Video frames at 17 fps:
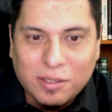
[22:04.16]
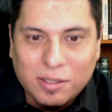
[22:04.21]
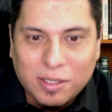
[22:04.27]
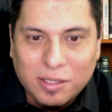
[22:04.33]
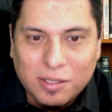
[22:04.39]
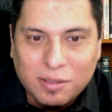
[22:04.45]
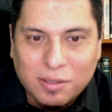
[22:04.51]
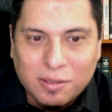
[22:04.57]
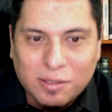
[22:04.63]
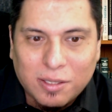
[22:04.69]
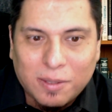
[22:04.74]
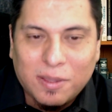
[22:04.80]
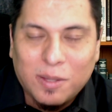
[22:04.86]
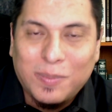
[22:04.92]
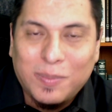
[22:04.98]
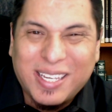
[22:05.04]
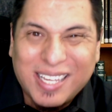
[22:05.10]
it's
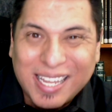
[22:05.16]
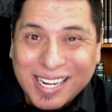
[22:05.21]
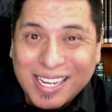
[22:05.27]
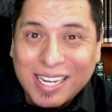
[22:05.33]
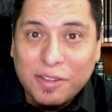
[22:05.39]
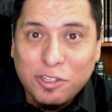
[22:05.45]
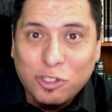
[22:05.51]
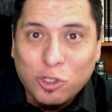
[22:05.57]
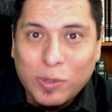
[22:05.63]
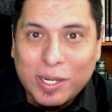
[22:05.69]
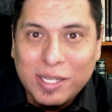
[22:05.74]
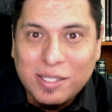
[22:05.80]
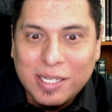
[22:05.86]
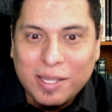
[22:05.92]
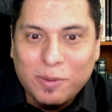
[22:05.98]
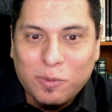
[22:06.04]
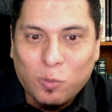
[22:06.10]
the beginning of the story. I'd
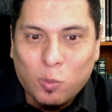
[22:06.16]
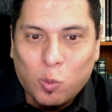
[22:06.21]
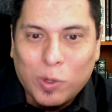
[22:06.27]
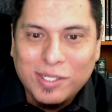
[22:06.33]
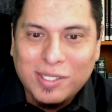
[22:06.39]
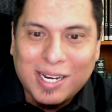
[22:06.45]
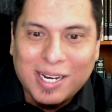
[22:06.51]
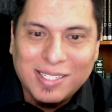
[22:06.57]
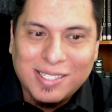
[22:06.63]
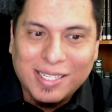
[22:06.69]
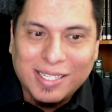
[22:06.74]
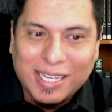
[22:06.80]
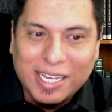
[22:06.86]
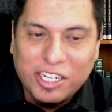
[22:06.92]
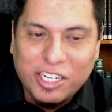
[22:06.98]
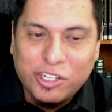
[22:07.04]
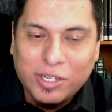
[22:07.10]
say wasn't as
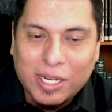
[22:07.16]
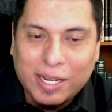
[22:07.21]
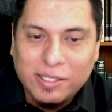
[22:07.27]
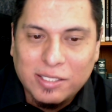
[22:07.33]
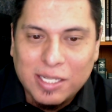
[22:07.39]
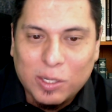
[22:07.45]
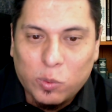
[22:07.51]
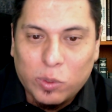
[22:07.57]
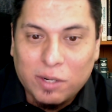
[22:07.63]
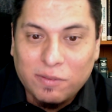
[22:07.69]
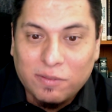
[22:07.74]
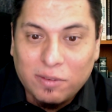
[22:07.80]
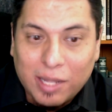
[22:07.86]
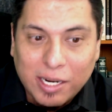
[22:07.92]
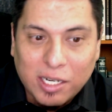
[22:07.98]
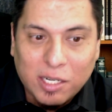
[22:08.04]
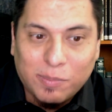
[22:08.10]
engaging as I would have
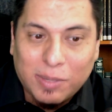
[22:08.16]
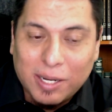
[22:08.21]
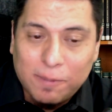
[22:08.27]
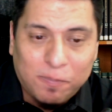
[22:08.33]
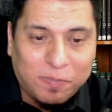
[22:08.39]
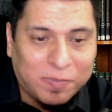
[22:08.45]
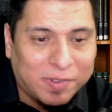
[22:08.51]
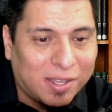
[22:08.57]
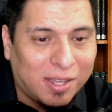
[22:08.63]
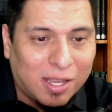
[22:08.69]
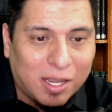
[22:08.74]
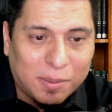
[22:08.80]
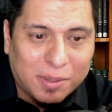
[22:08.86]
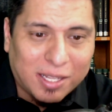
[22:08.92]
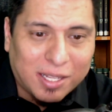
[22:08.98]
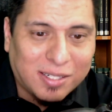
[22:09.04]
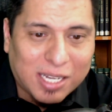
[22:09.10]
liked, but
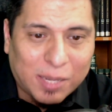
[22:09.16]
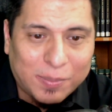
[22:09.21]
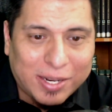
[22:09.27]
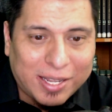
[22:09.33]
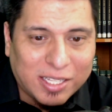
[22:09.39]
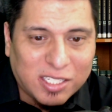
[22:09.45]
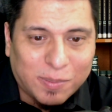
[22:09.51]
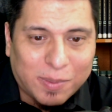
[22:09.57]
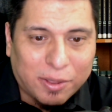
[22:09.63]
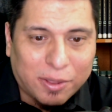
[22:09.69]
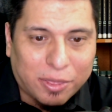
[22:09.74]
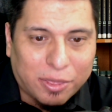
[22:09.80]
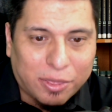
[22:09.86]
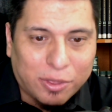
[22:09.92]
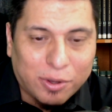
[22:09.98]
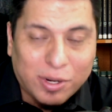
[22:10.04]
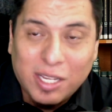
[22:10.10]
by the time it hits about
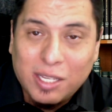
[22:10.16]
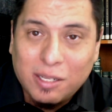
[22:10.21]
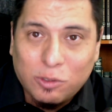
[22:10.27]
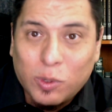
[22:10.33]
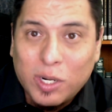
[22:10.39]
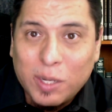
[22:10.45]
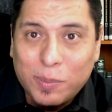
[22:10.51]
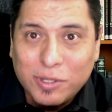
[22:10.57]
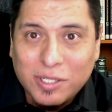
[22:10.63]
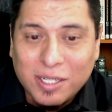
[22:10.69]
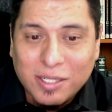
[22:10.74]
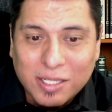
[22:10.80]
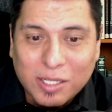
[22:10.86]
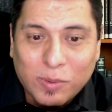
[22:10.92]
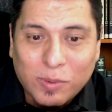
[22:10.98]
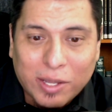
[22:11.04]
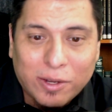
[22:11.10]
30, 20 percent
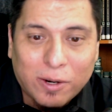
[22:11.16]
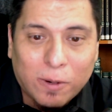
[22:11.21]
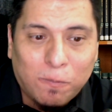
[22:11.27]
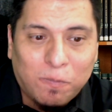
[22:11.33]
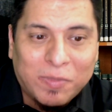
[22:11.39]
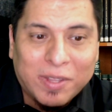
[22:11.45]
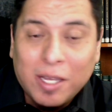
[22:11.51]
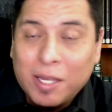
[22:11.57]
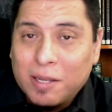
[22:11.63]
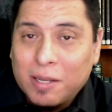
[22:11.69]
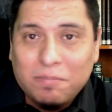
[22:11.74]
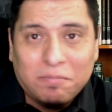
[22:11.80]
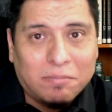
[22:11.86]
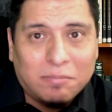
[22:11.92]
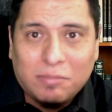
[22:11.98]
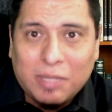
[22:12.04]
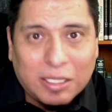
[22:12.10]
in, rather,
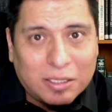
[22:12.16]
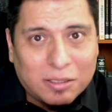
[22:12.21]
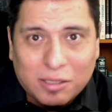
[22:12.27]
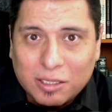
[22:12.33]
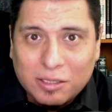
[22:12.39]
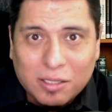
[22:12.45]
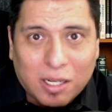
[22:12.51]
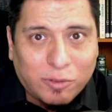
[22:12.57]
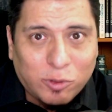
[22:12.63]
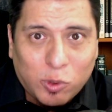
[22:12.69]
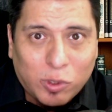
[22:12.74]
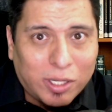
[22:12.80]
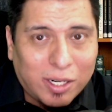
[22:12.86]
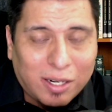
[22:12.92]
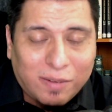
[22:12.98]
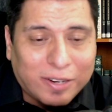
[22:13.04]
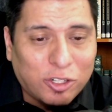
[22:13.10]
it's it's off to
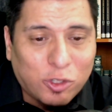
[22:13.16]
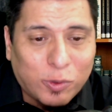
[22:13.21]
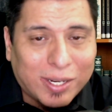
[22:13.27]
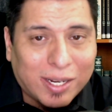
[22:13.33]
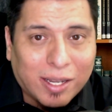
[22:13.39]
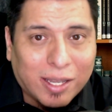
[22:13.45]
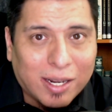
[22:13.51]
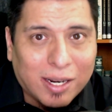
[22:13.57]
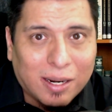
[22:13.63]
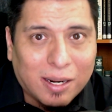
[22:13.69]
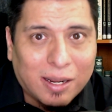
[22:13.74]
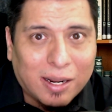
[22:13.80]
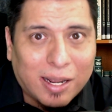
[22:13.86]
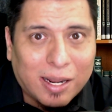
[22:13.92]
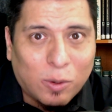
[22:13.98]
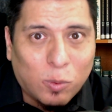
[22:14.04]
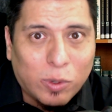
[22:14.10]
good adventuring again, and
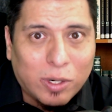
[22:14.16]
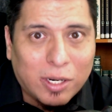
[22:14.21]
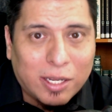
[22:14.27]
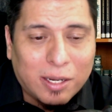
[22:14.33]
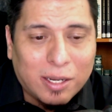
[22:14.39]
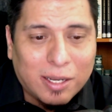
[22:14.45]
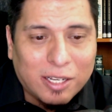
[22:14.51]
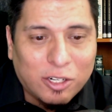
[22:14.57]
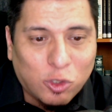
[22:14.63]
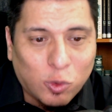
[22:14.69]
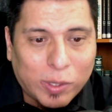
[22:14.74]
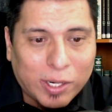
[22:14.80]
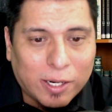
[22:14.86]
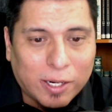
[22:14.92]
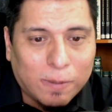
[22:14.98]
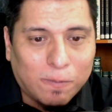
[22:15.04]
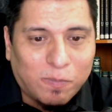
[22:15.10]
I, I really
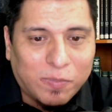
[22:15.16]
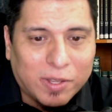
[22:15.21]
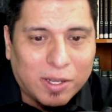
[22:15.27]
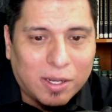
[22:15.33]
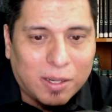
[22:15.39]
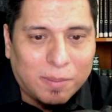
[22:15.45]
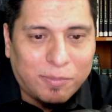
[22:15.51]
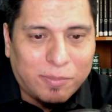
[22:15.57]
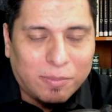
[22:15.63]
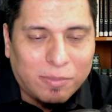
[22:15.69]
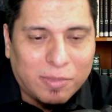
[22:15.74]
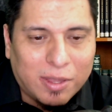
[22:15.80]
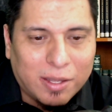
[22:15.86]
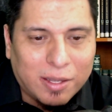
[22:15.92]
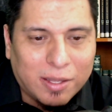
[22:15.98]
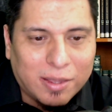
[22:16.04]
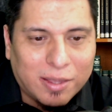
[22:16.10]
enjoyed it. Um,
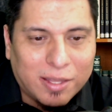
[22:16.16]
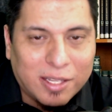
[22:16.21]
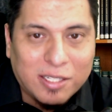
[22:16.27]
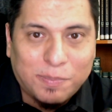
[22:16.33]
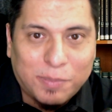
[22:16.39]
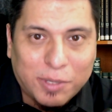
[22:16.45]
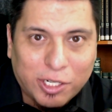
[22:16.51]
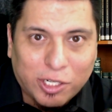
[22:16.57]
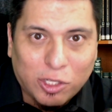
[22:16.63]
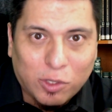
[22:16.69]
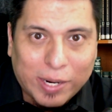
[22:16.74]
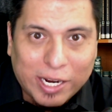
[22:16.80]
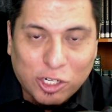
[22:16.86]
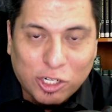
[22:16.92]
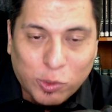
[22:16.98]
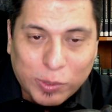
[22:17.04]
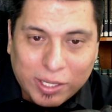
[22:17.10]
the, in this particular
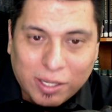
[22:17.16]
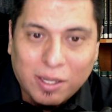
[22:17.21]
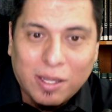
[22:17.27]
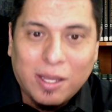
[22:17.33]
entry,